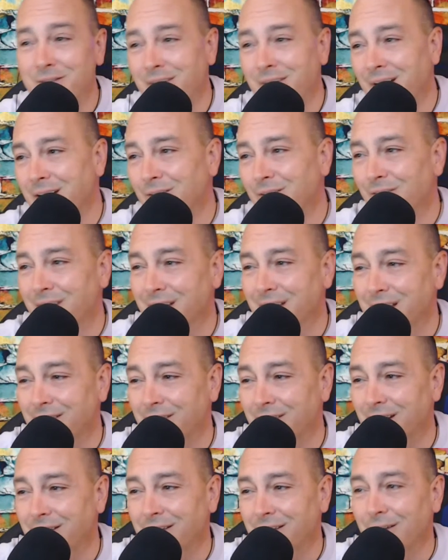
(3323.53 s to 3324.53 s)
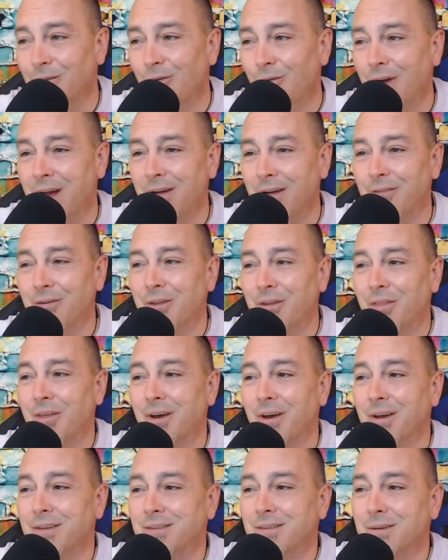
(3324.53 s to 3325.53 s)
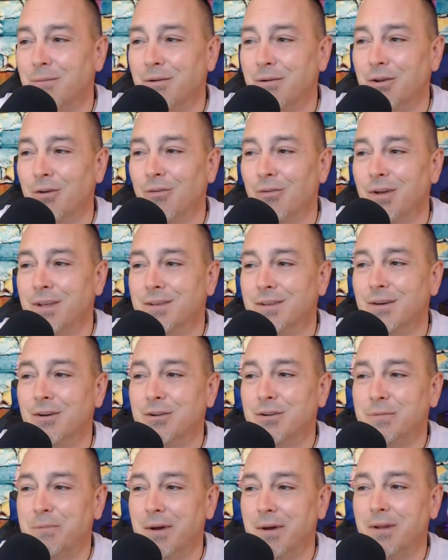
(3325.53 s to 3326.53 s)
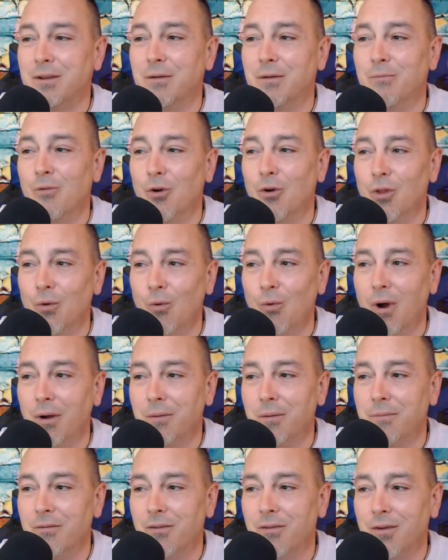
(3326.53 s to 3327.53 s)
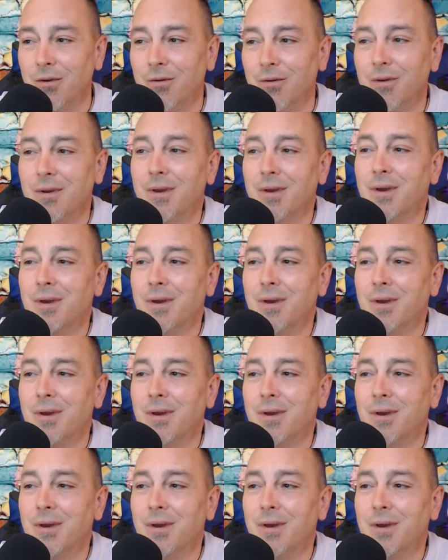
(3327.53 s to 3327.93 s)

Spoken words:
I don't want to give anything away with some of your research, but you're more than welcome to